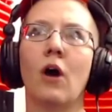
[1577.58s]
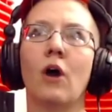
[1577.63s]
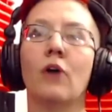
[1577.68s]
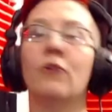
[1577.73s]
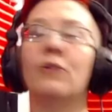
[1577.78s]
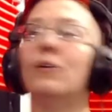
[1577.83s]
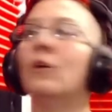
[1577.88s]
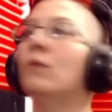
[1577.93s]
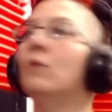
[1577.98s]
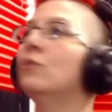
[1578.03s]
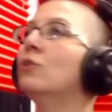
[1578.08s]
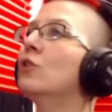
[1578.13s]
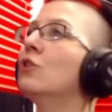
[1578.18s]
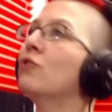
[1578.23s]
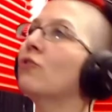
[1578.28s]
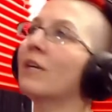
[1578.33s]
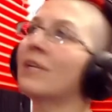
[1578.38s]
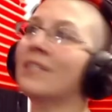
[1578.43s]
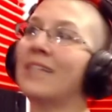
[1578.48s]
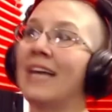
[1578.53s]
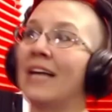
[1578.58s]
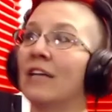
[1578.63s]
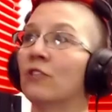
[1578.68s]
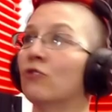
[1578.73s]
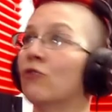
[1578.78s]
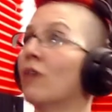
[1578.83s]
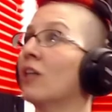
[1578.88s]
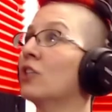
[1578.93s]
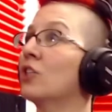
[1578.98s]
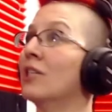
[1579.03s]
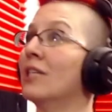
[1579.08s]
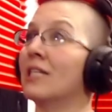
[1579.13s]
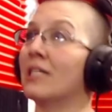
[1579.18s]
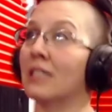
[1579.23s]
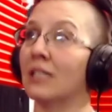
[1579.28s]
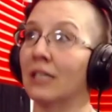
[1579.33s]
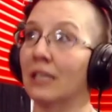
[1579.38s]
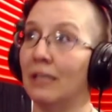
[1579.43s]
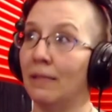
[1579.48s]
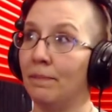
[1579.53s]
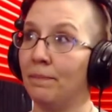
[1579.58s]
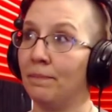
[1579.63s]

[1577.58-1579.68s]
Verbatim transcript: Check out our video episodes on